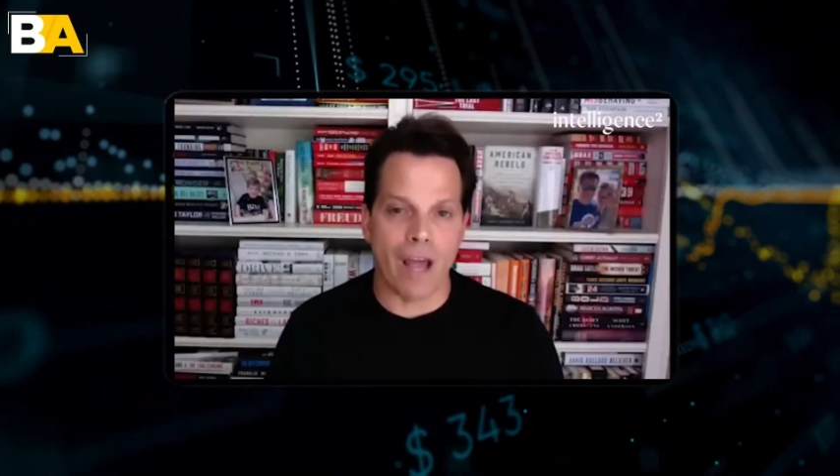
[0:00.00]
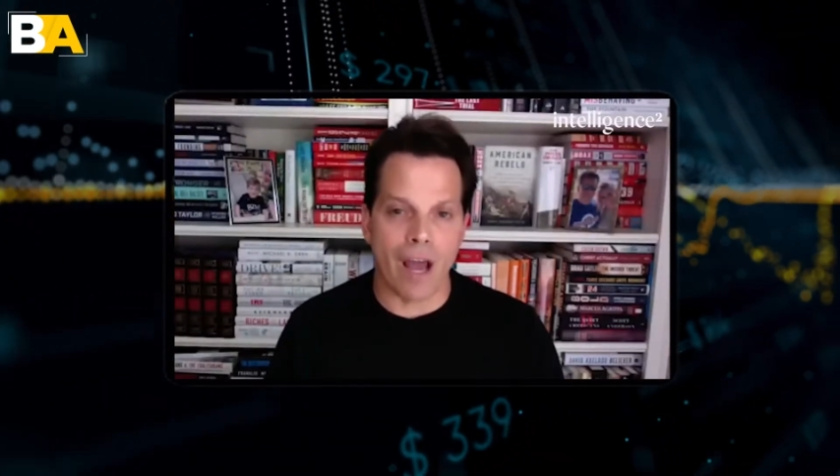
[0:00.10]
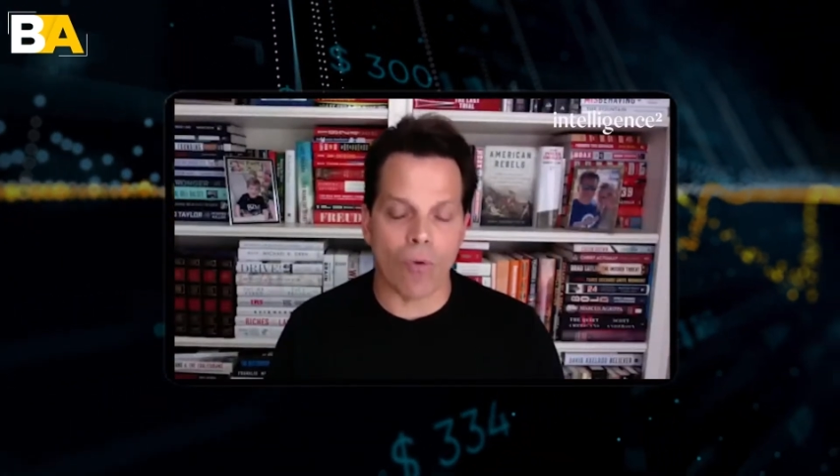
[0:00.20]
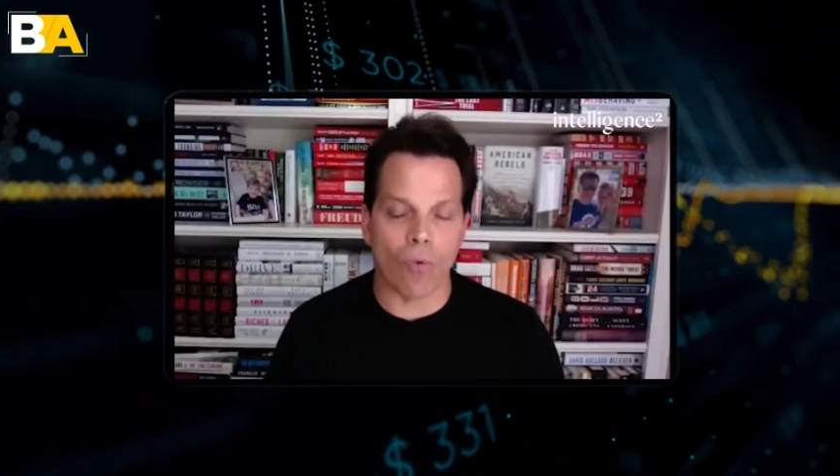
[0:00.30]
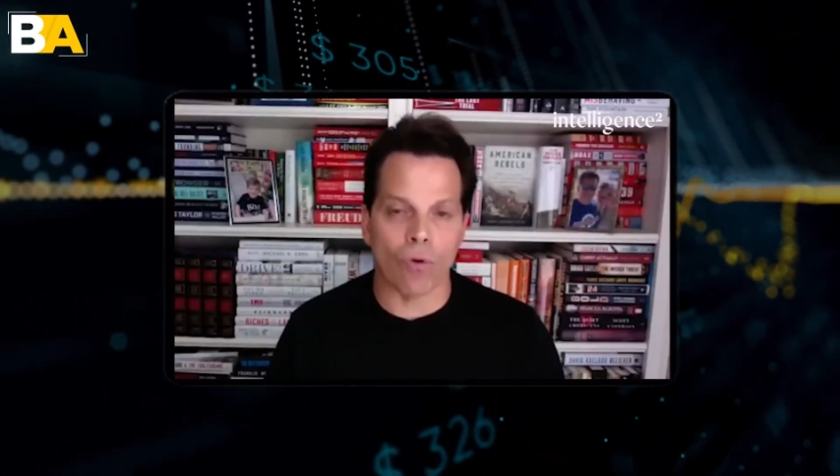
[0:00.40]

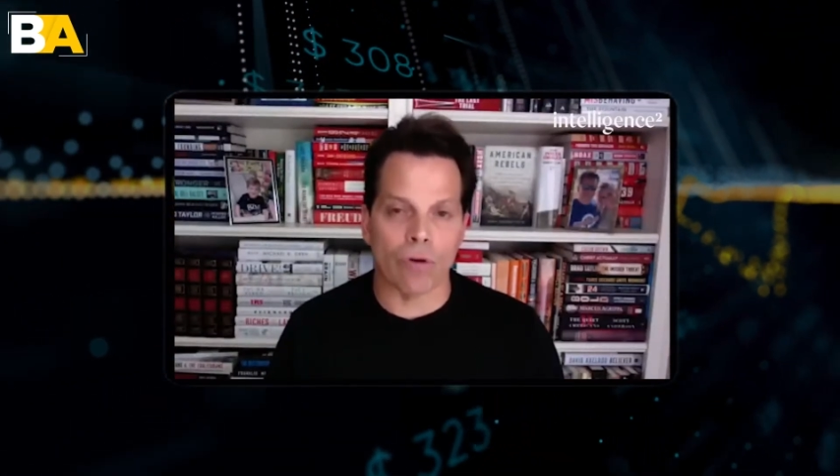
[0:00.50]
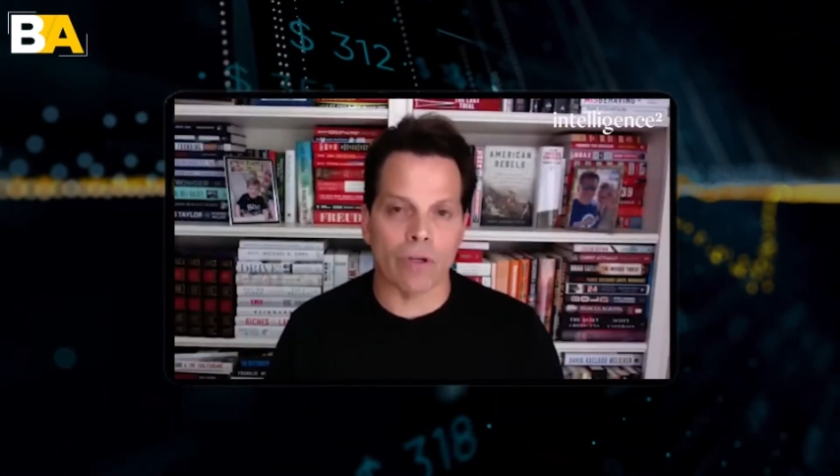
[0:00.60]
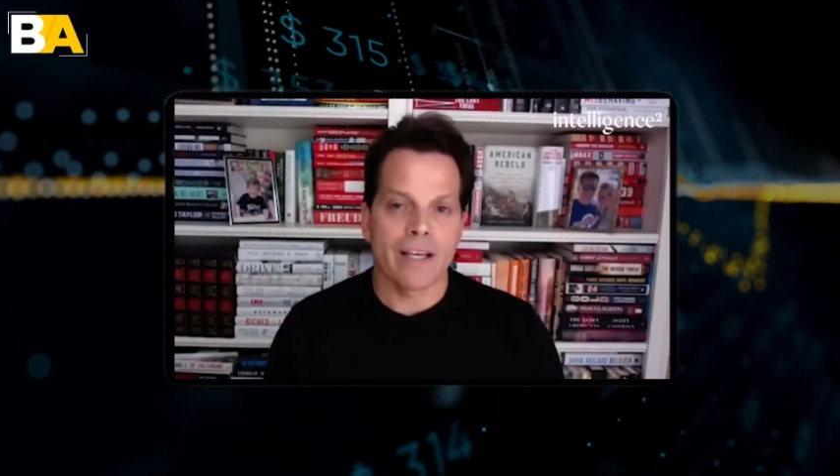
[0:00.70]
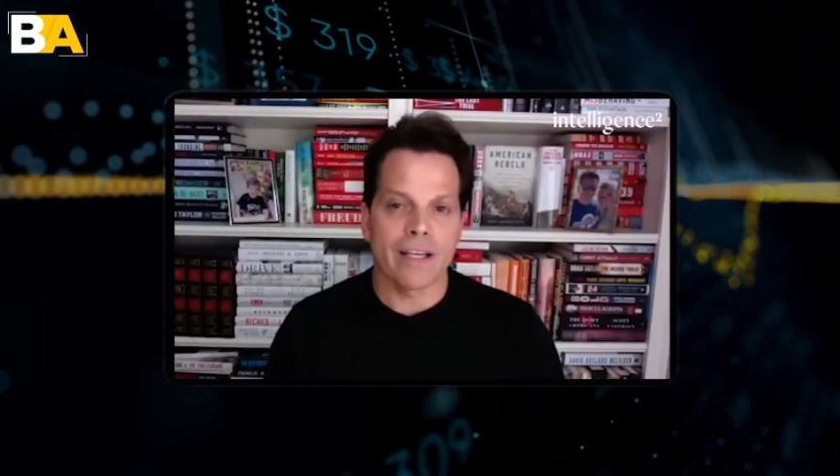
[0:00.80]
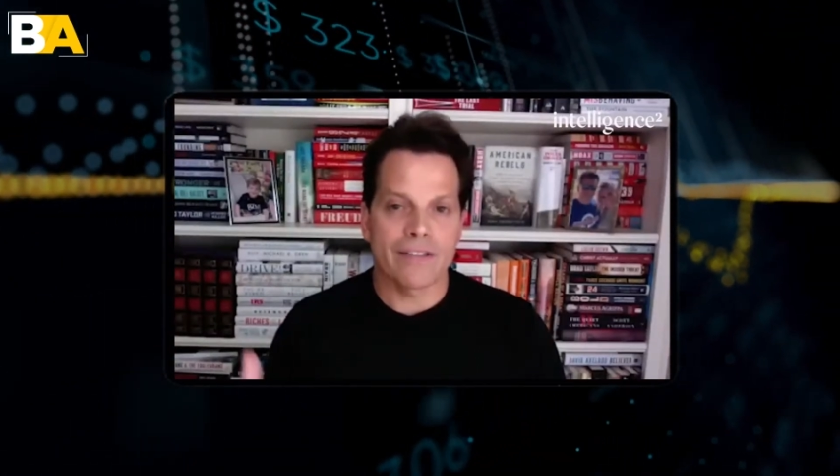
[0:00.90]

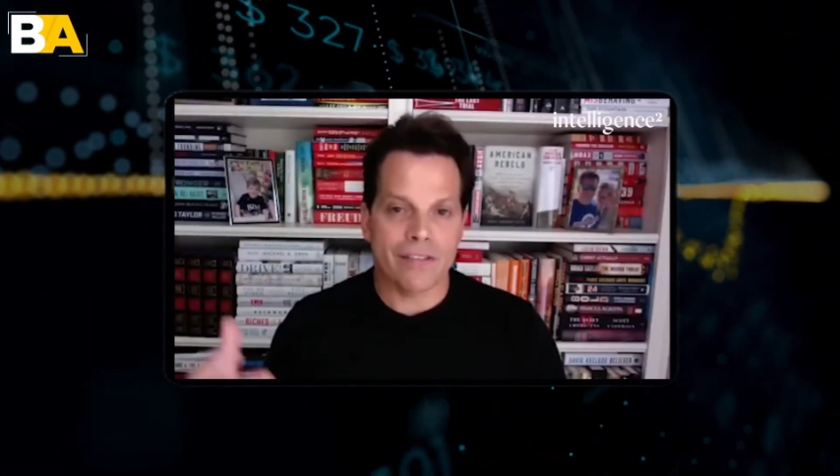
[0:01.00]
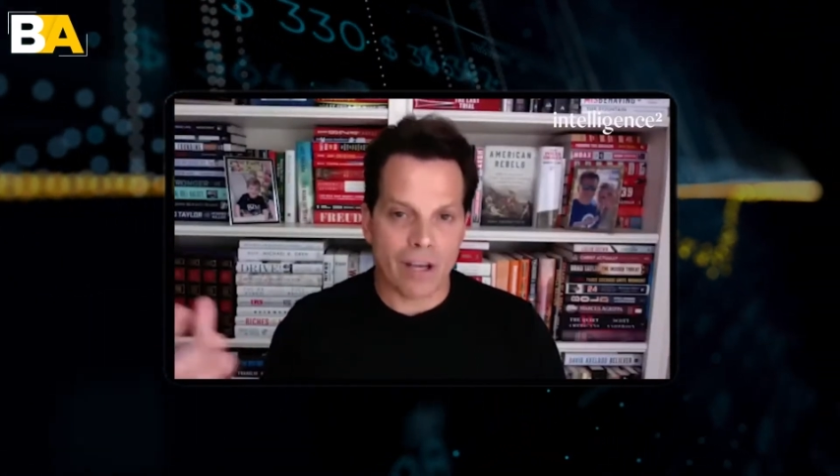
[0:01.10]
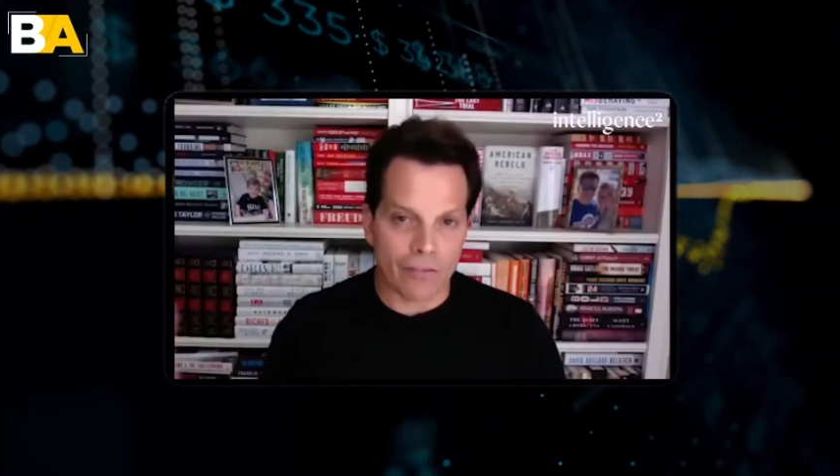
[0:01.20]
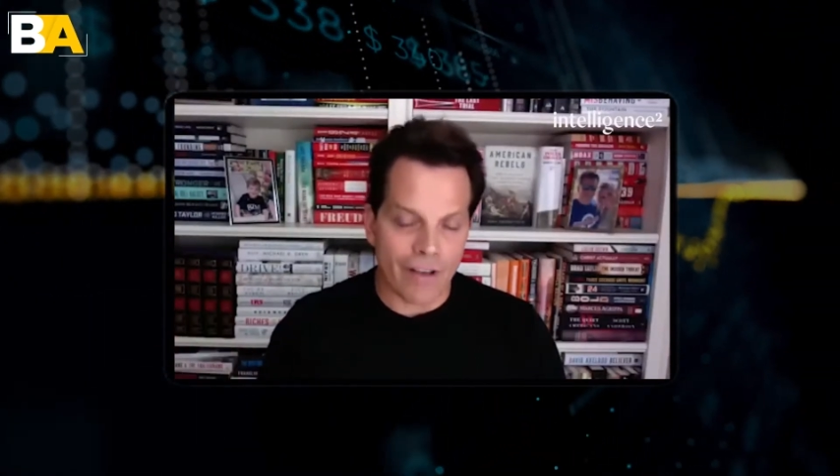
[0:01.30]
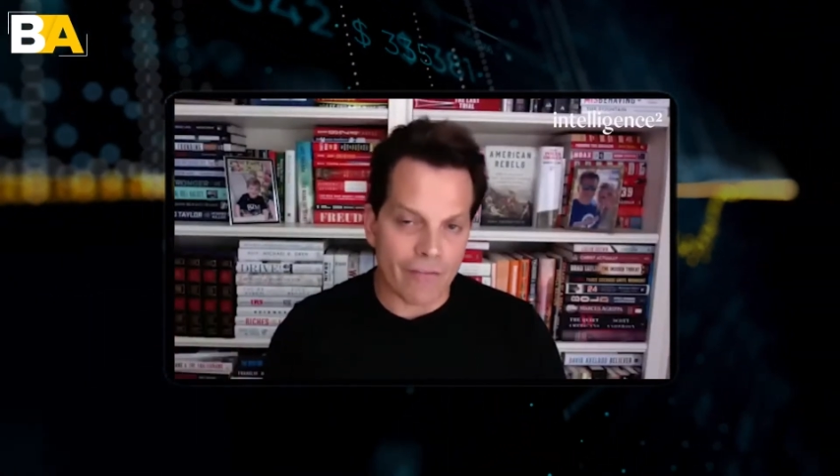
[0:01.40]
network
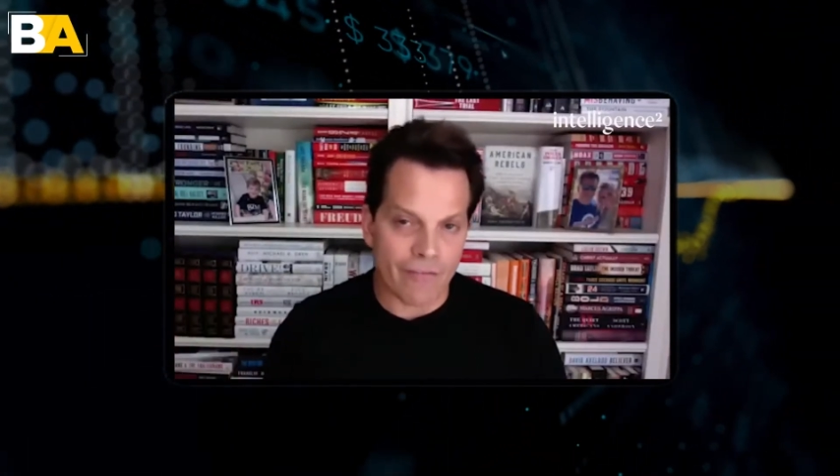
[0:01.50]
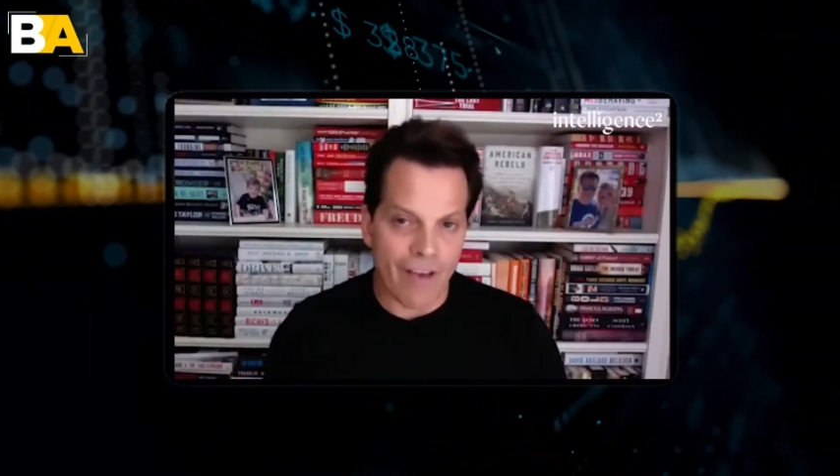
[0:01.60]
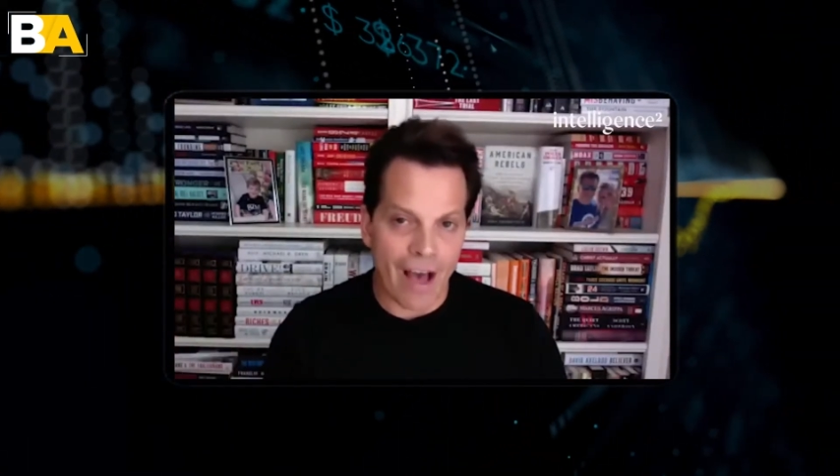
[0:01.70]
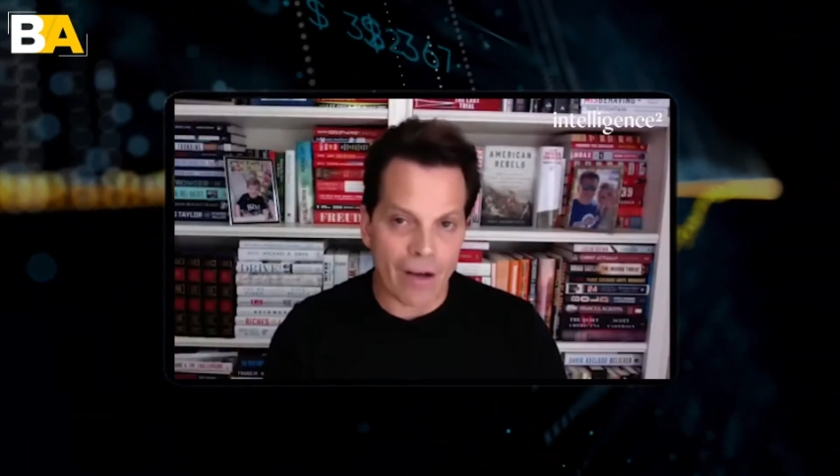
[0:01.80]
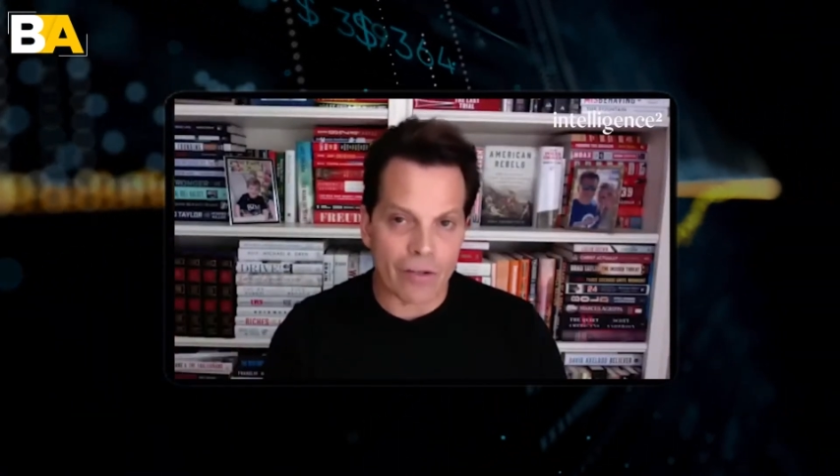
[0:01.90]
itself have
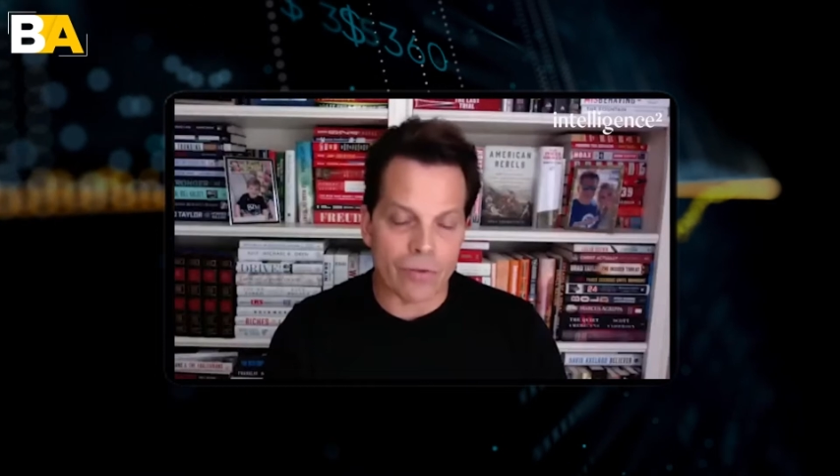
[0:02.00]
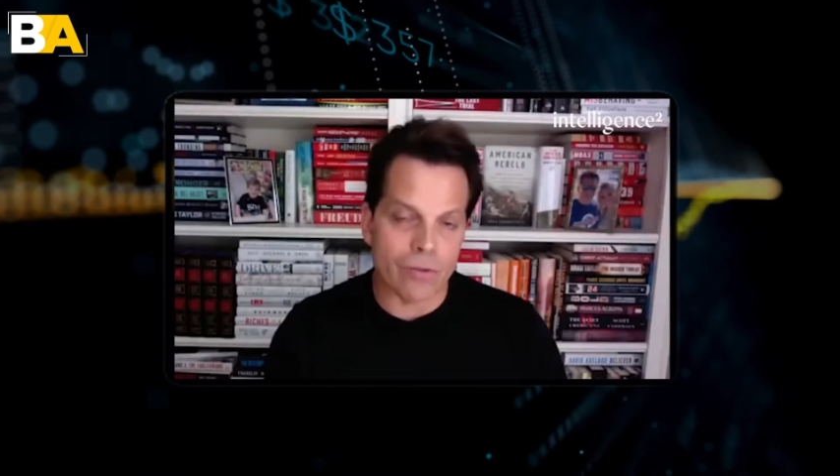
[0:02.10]
value?